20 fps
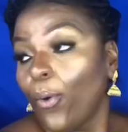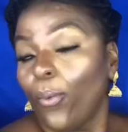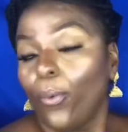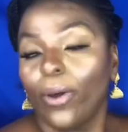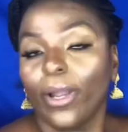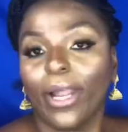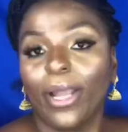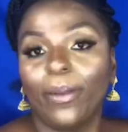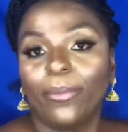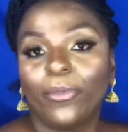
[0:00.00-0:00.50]

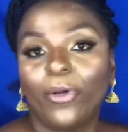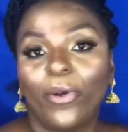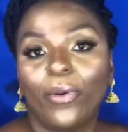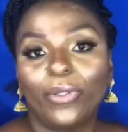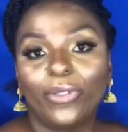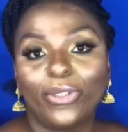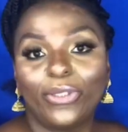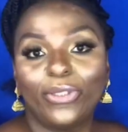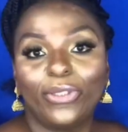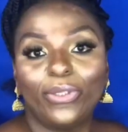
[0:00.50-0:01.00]
what I'm going
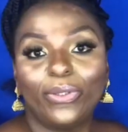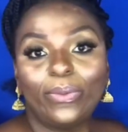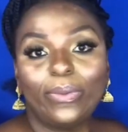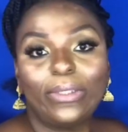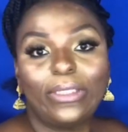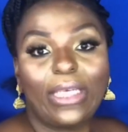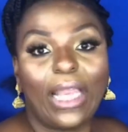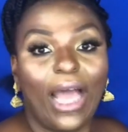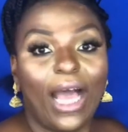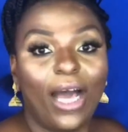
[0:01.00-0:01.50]
to do
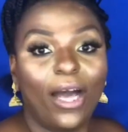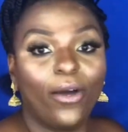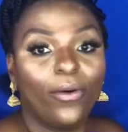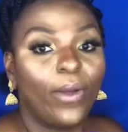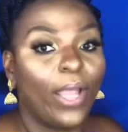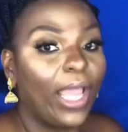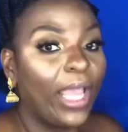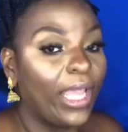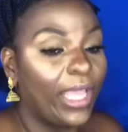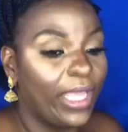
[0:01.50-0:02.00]
now
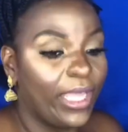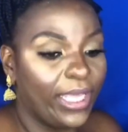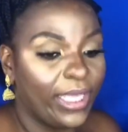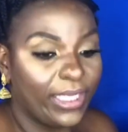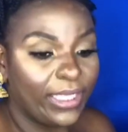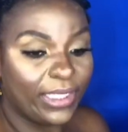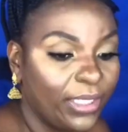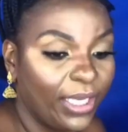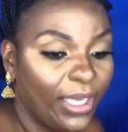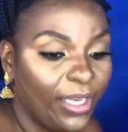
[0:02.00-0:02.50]

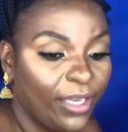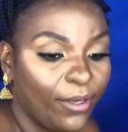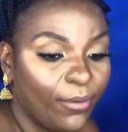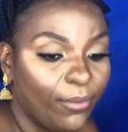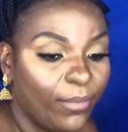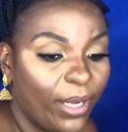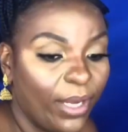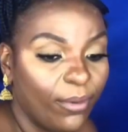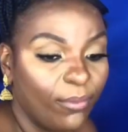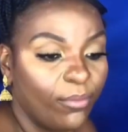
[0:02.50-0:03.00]
is take
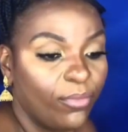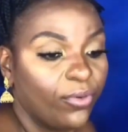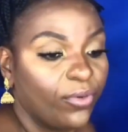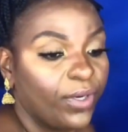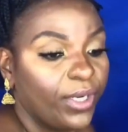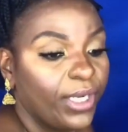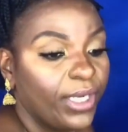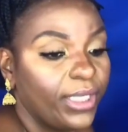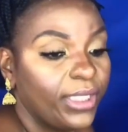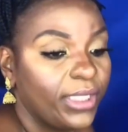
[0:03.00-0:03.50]
my
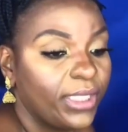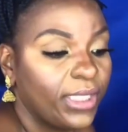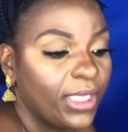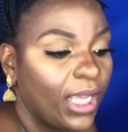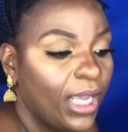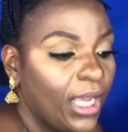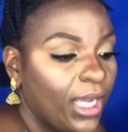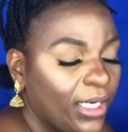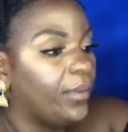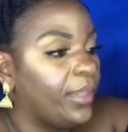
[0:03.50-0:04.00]
braids.
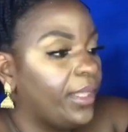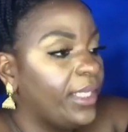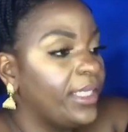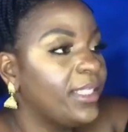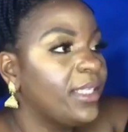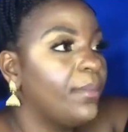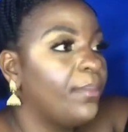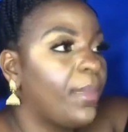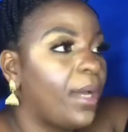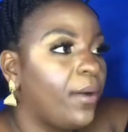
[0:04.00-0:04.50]
This
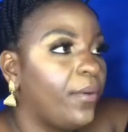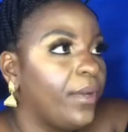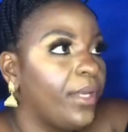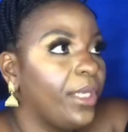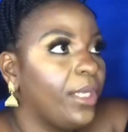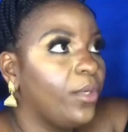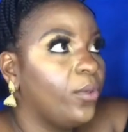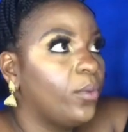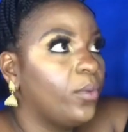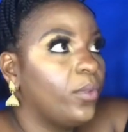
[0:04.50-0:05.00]
amount
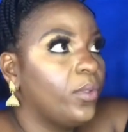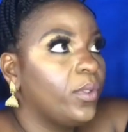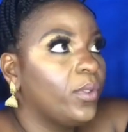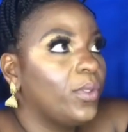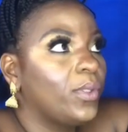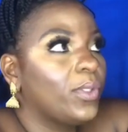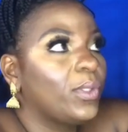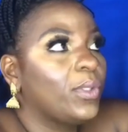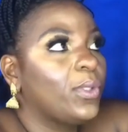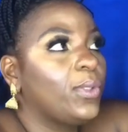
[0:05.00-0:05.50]
equals
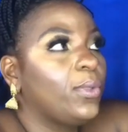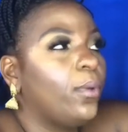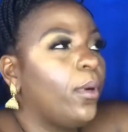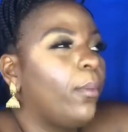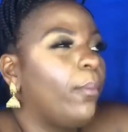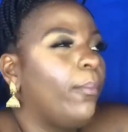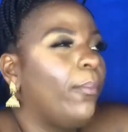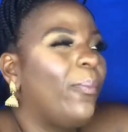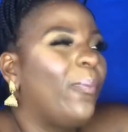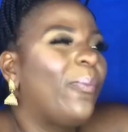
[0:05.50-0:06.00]
to
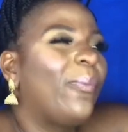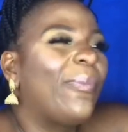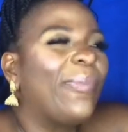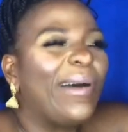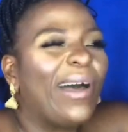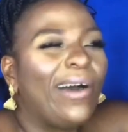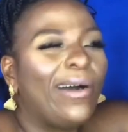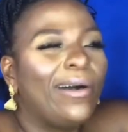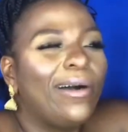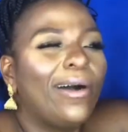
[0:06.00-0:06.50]

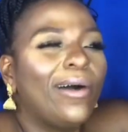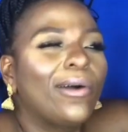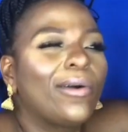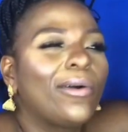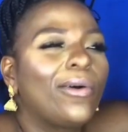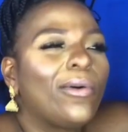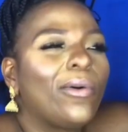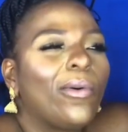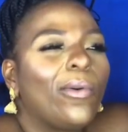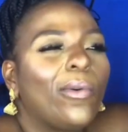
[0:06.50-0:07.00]
about
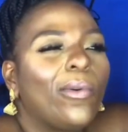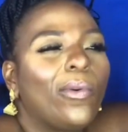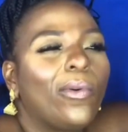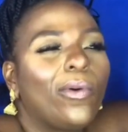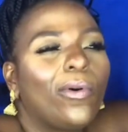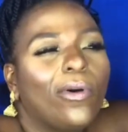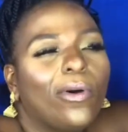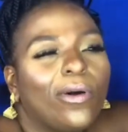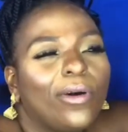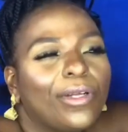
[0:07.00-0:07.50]

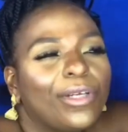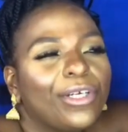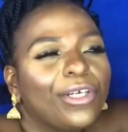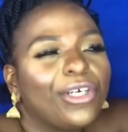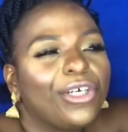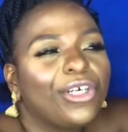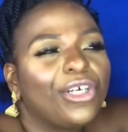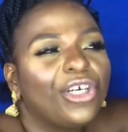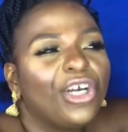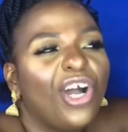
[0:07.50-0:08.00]

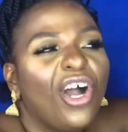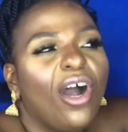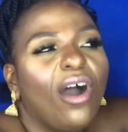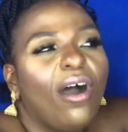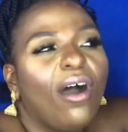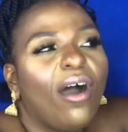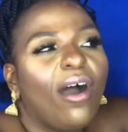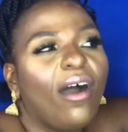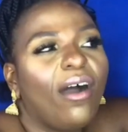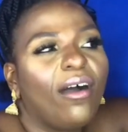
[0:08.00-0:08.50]
1/4
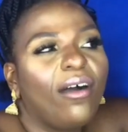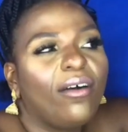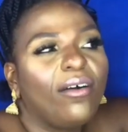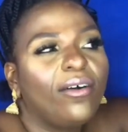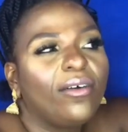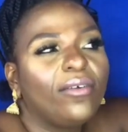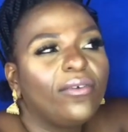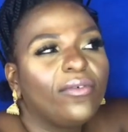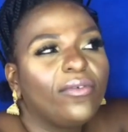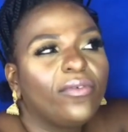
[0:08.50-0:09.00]

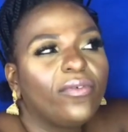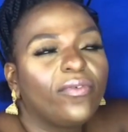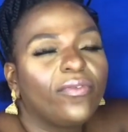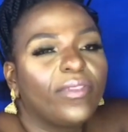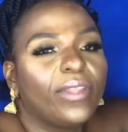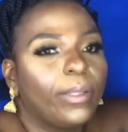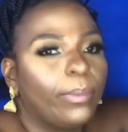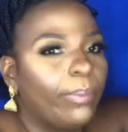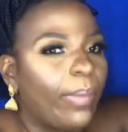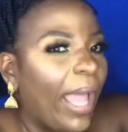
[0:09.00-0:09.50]
of
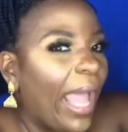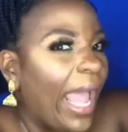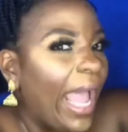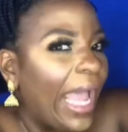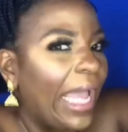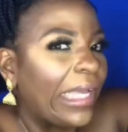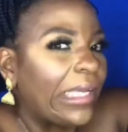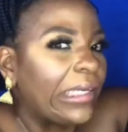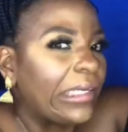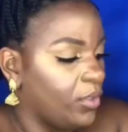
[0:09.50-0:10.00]
the
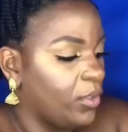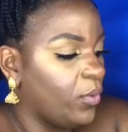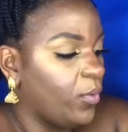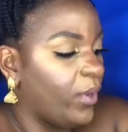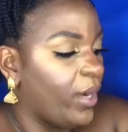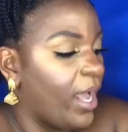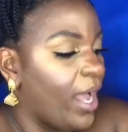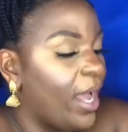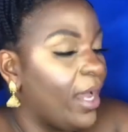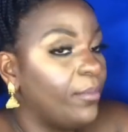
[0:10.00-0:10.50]
pack. So
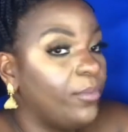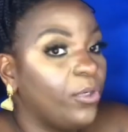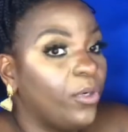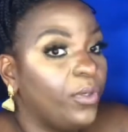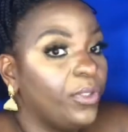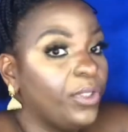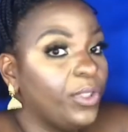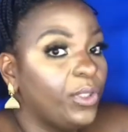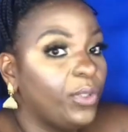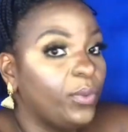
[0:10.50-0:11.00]
what I'm
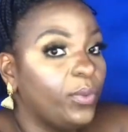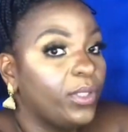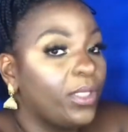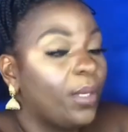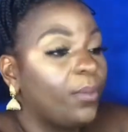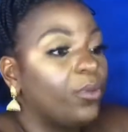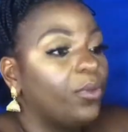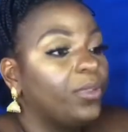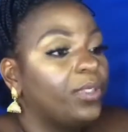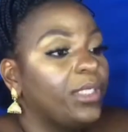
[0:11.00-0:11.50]
going to do is
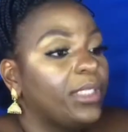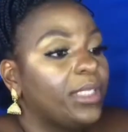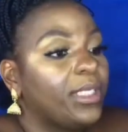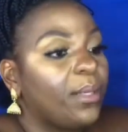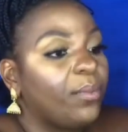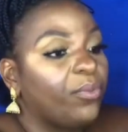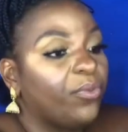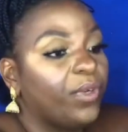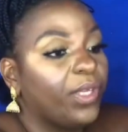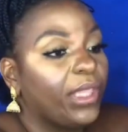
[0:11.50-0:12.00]
I'm going to
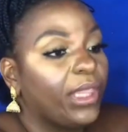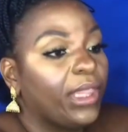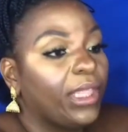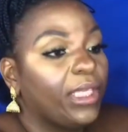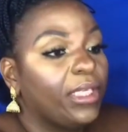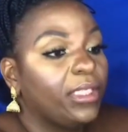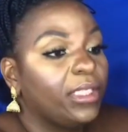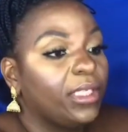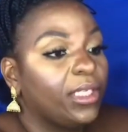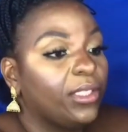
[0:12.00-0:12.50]
separate
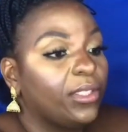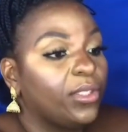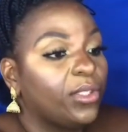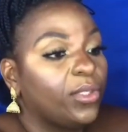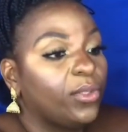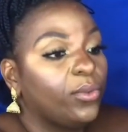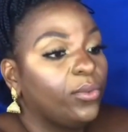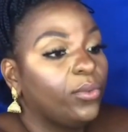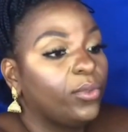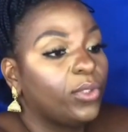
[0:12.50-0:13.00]
this
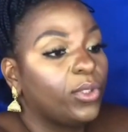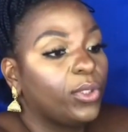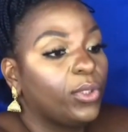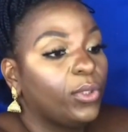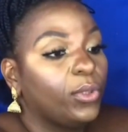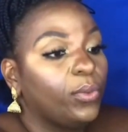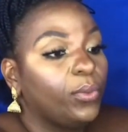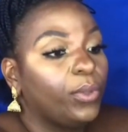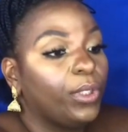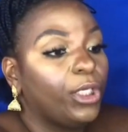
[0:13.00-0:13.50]
into
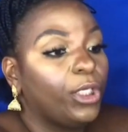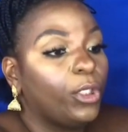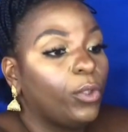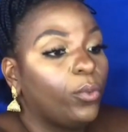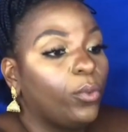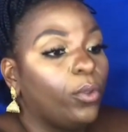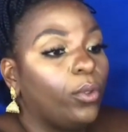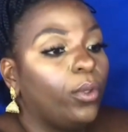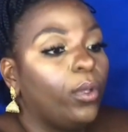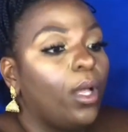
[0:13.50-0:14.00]
2
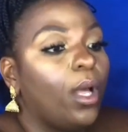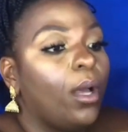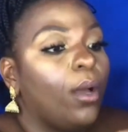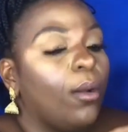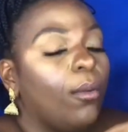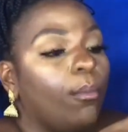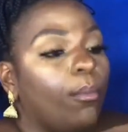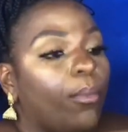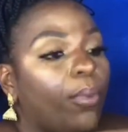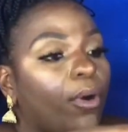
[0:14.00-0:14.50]
equal
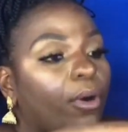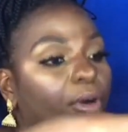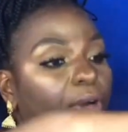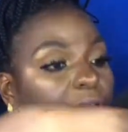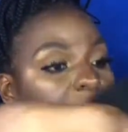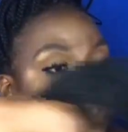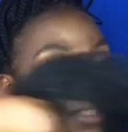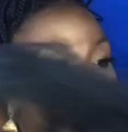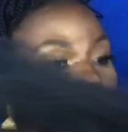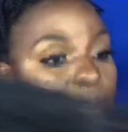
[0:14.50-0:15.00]

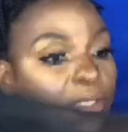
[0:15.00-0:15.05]
parts.